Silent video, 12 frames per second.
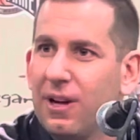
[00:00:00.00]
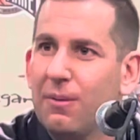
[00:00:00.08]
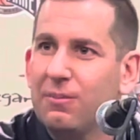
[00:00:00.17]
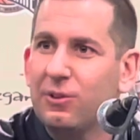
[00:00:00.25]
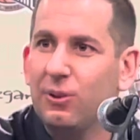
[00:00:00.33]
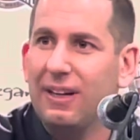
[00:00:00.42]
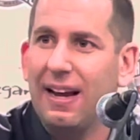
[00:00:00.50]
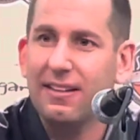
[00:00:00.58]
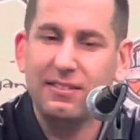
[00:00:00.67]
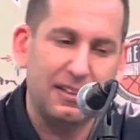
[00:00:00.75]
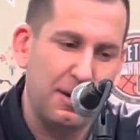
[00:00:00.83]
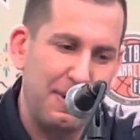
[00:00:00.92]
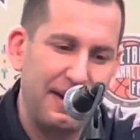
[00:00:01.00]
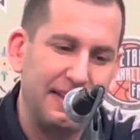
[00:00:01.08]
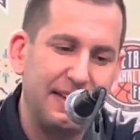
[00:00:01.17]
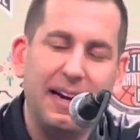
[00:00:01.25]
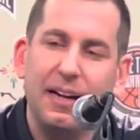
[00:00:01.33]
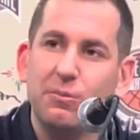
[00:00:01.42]
yep, so he has to come out
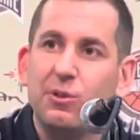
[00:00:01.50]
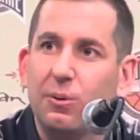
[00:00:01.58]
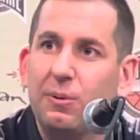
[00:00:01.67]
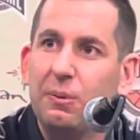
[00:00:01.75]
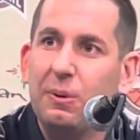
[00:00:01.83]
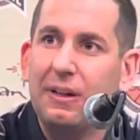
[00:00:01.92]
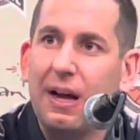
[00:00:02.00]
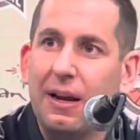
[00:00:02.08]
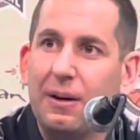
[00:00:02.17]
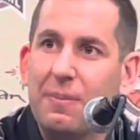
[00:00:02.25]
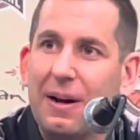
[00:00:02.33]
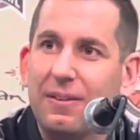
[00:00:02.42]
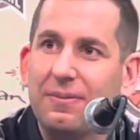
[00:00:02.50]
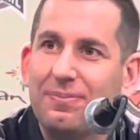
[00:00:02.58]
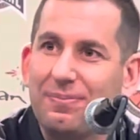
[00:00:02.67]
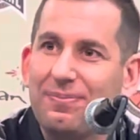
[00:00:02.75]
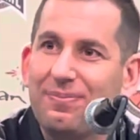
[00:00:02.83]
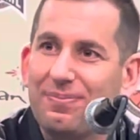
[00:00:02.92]
of the game, so we got him
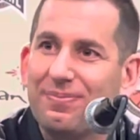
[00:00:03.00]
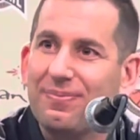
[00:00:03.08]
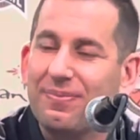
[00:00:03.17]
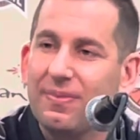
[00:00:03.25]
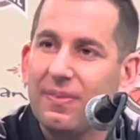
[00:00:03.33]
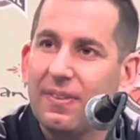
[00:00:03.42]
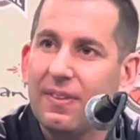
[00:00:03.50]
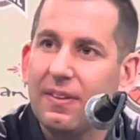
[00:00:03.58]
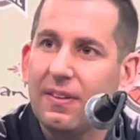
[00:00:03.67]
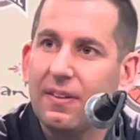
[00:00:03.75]
out.